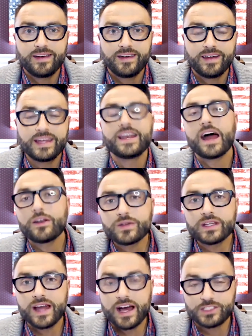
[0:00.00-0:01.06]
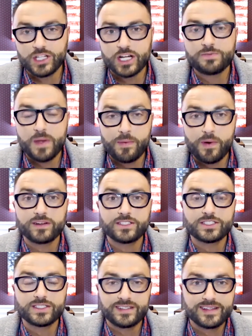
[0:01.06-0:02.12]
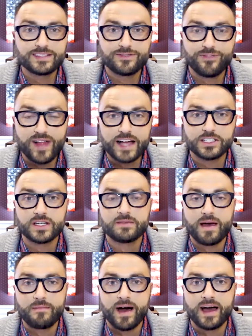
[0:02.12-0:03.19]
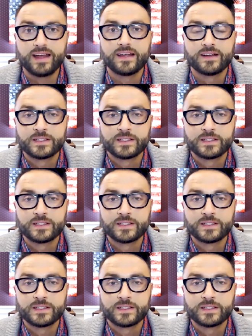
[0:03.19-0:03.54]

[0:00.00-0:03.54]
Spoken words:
and not only not judge people, this flashed into my mind.